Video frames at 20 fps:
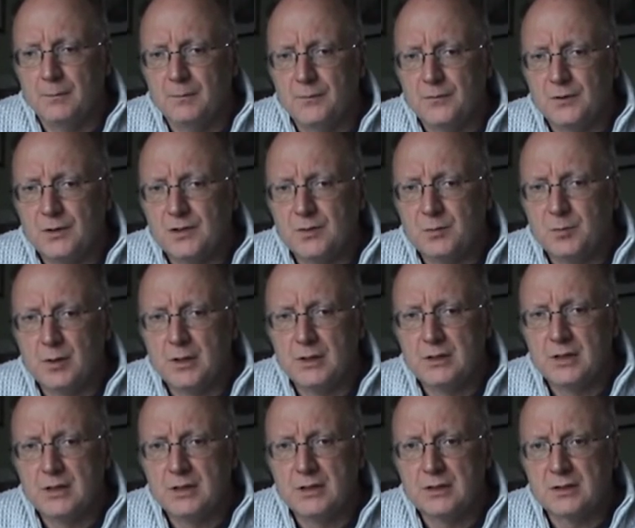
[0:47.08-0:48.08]
despite
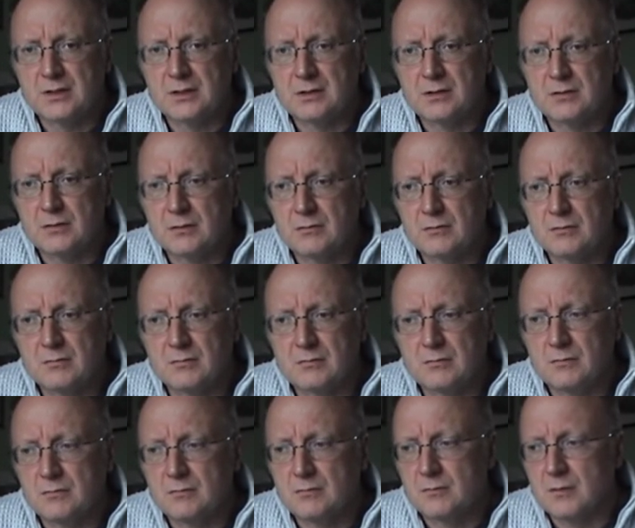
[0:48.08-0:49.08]
its
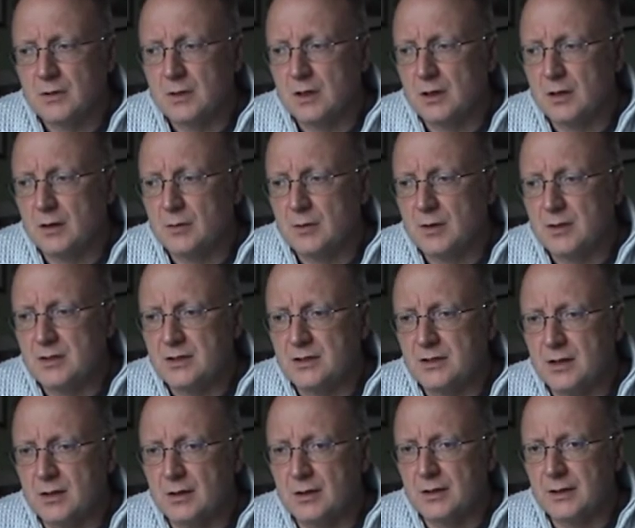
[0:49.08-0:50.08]

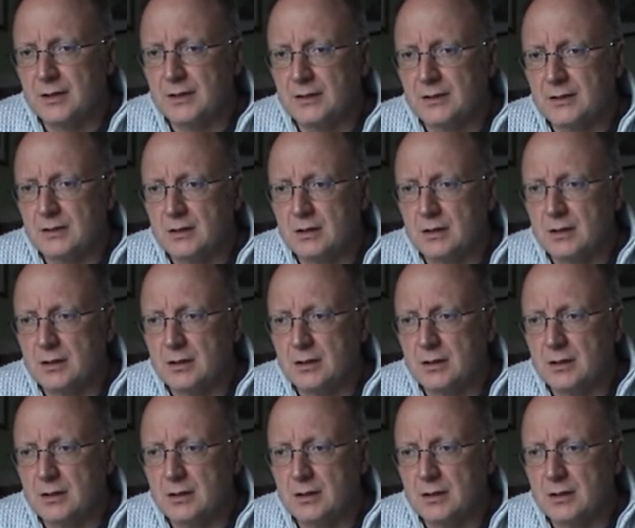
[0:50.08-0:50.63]
size,